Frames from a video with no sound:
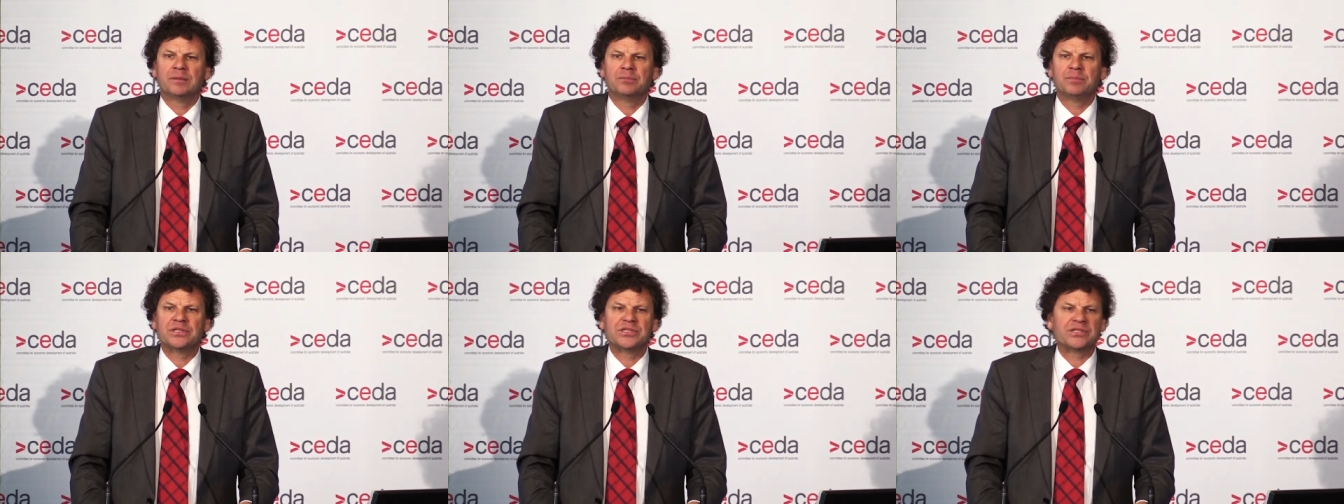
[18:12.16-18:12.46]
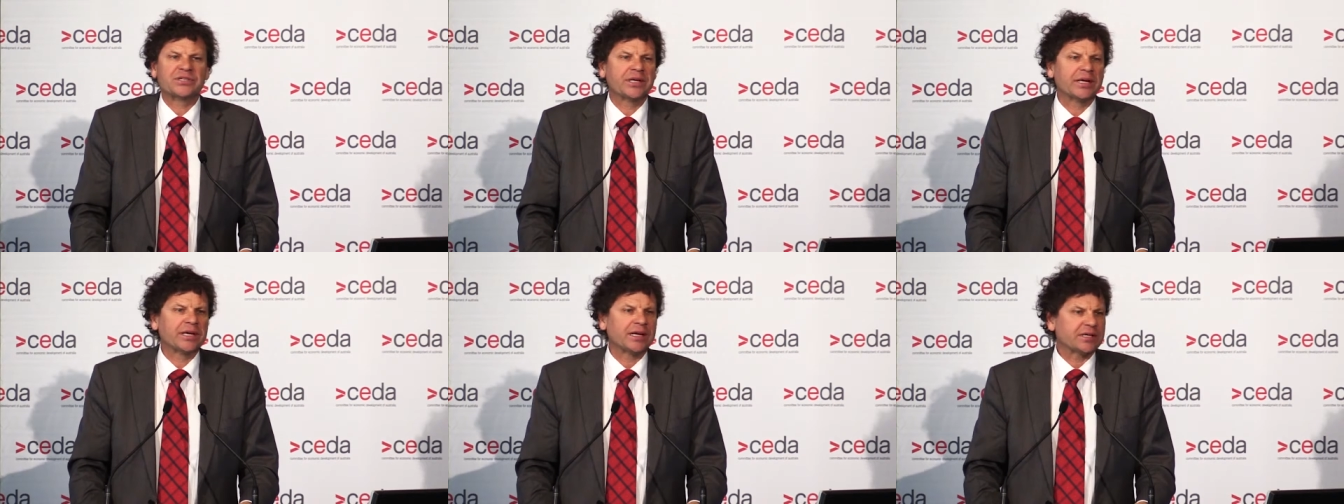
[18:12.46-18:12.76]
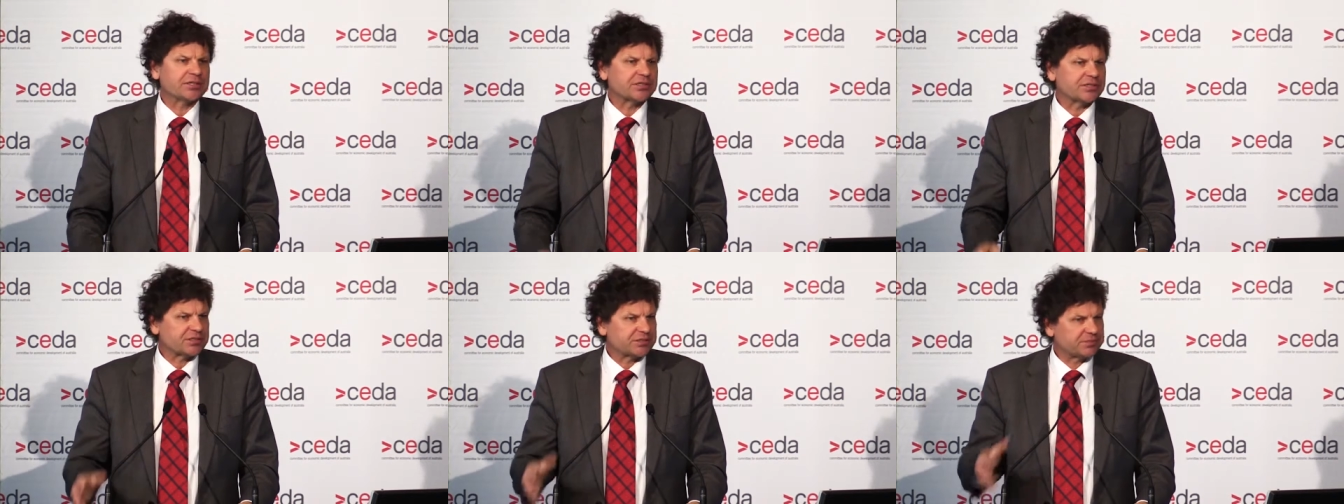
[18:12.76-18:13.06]
But seeing
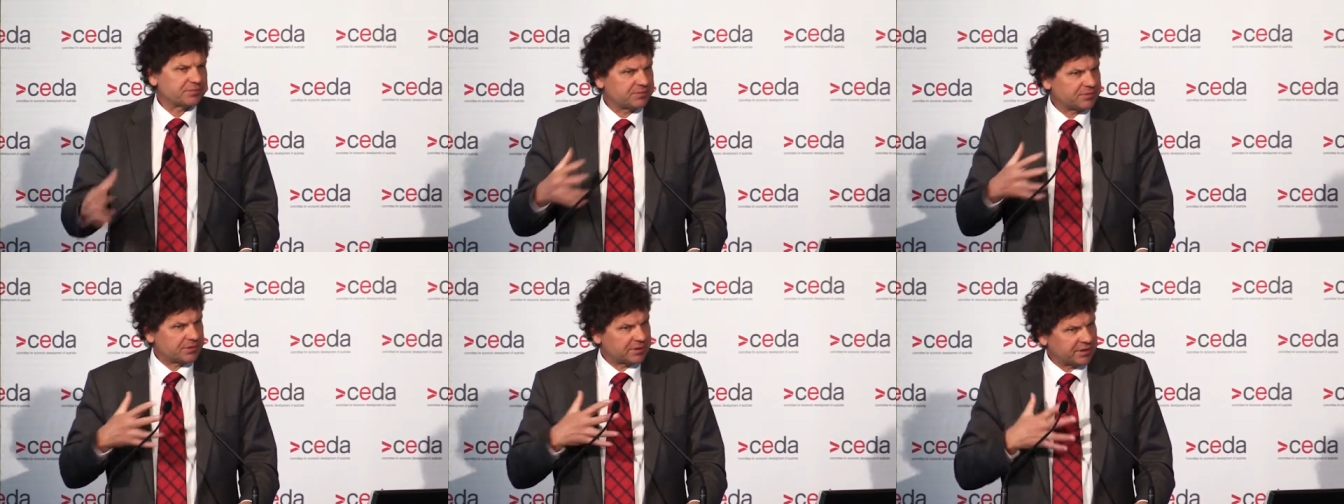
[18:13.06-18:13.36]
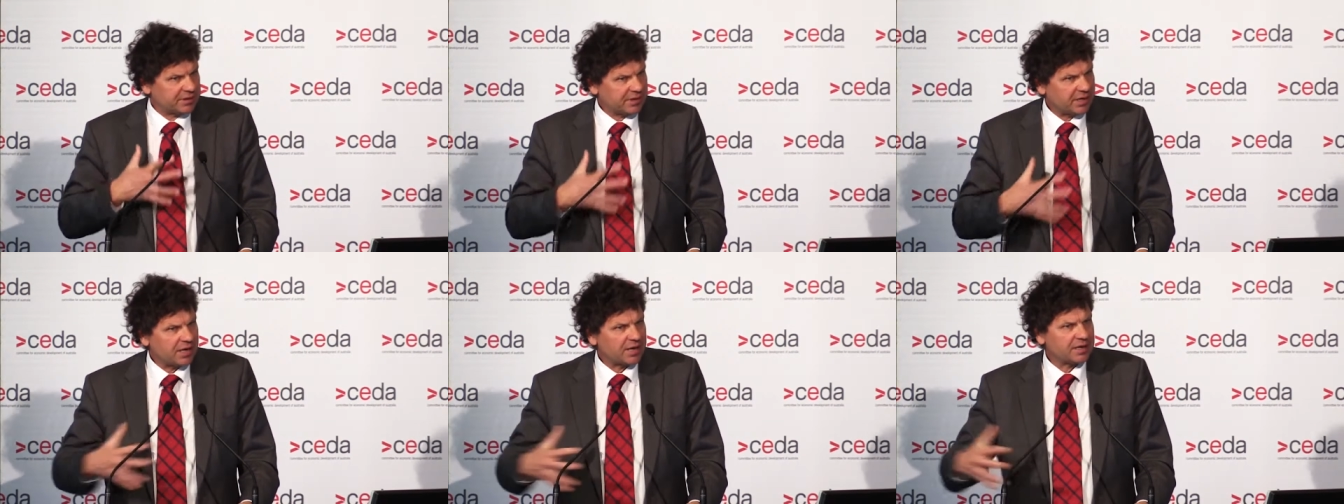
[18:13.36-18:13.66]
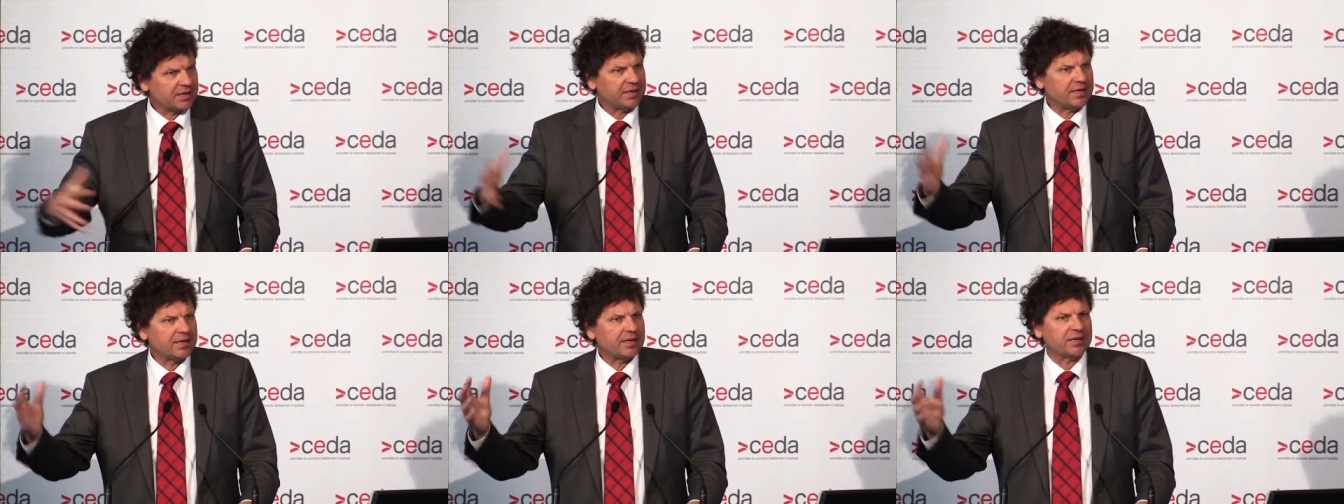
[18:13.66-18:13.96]
it just
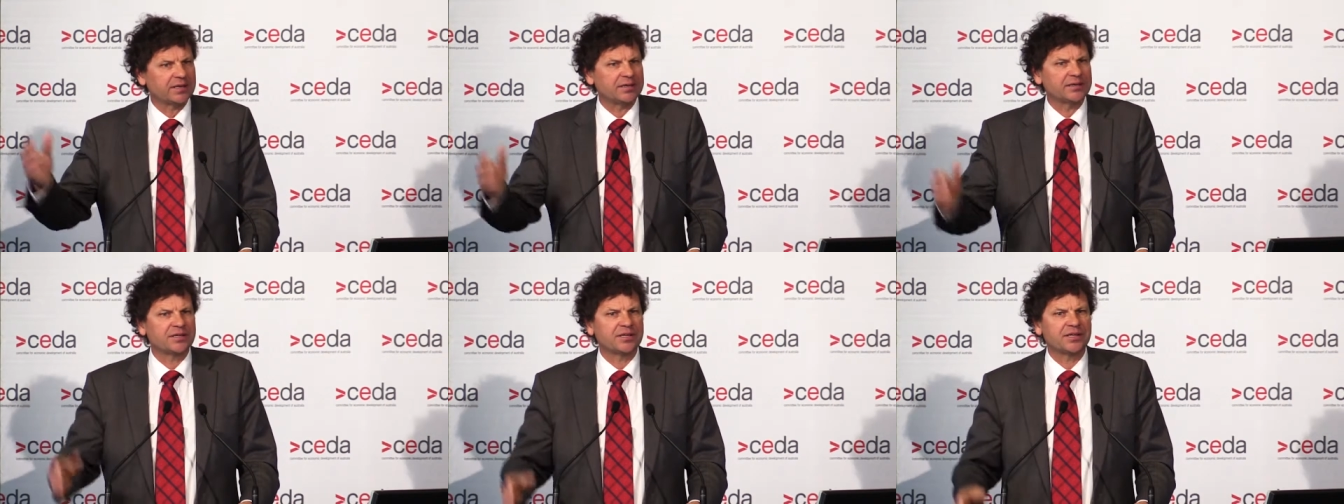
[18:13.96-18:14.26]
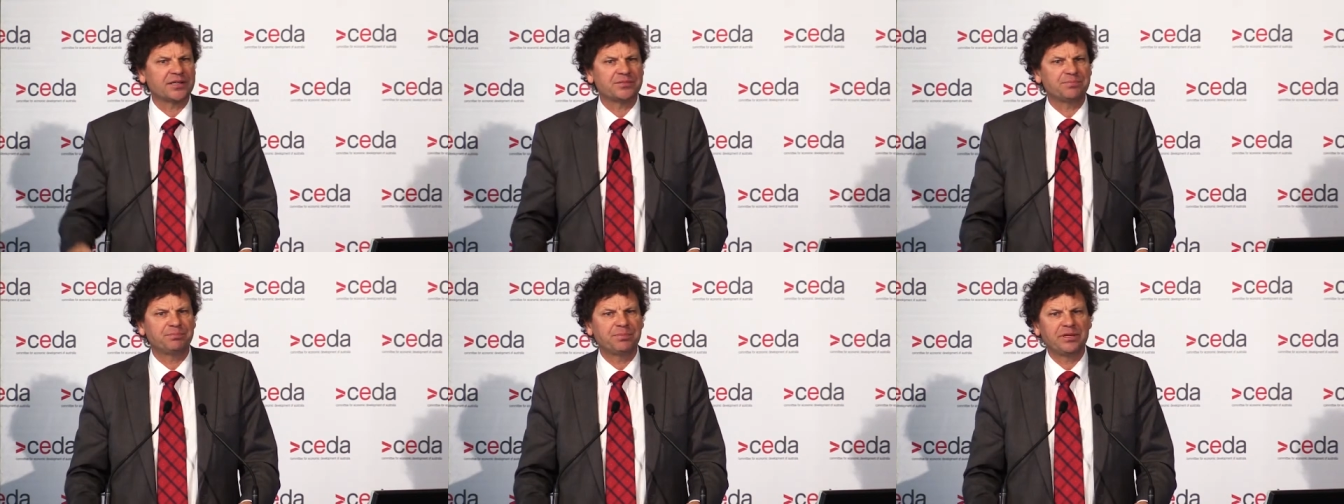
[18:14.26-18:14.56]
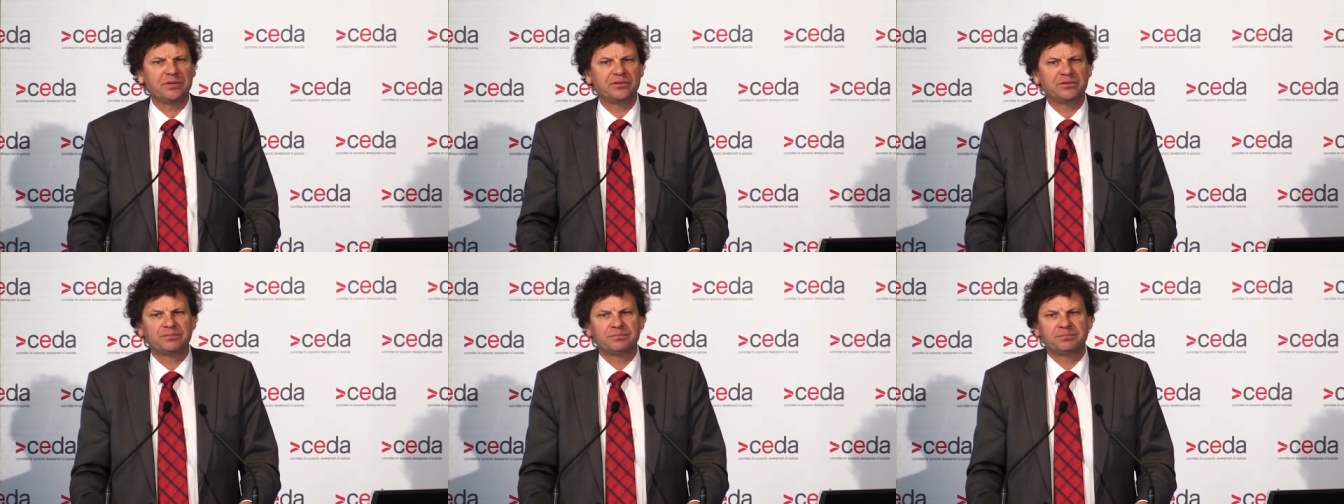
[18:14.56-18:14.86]
carted out into these
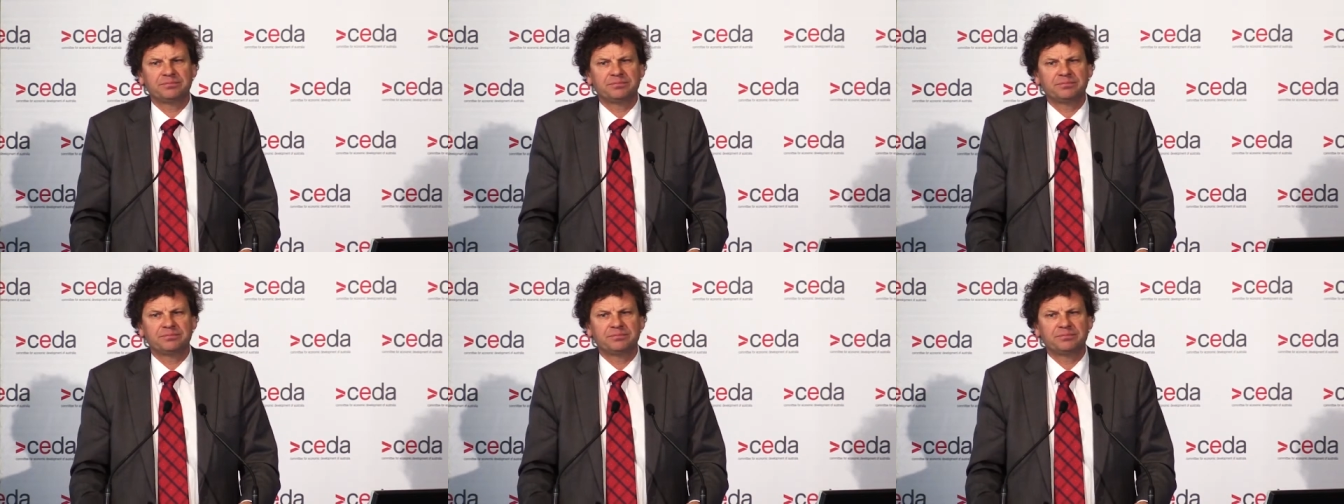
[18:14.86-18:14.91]
big